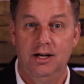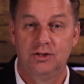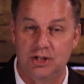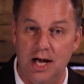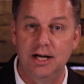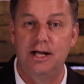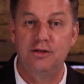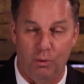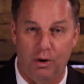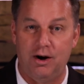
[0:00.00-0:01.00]
Suddenly,
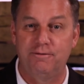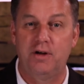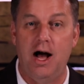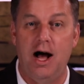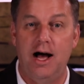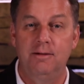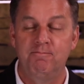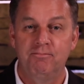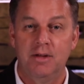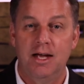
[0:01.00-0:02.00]
the Word of God
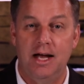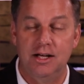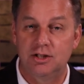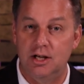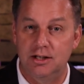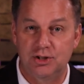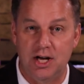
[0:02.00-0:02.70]
is